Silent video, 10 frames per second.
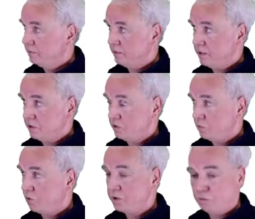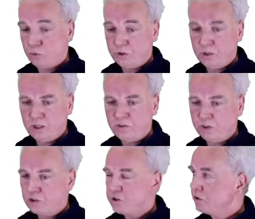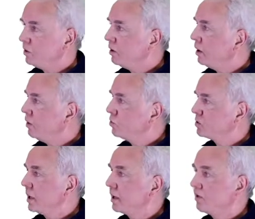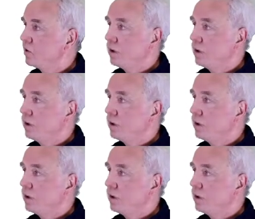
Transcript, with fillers: That is what, what the definition uh, looks like.